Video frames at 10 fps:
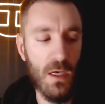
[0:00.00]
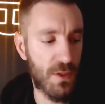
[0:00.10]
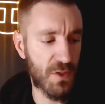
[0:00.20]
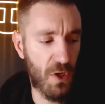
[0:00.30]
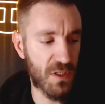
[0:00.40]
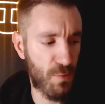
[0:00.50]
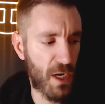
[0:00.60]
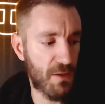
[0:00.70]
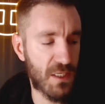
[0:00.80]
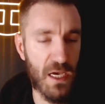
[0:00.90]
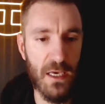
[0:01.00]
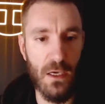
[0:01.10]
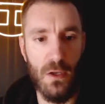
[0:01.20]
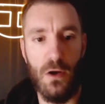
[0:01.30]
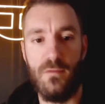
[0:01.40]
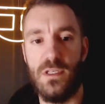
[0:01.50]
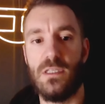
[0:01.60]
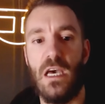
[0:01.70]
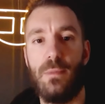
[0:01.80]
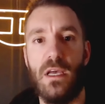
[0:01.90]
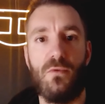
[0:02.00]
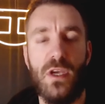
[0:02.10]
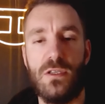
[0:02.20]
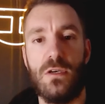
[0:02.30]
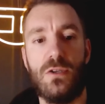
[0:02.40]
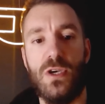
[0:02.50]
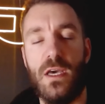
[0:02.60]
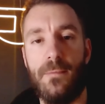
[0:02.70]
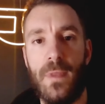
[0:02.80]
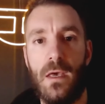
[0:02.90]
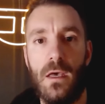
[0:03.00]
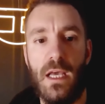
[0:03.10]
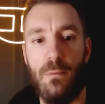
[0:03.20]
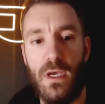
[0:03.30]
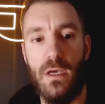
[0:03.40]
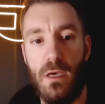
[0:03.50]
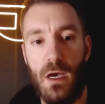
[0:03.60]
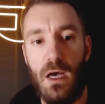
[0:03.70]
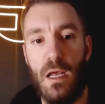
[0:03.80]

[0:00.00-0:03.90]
This goes without saying, obviously taping and researching can be an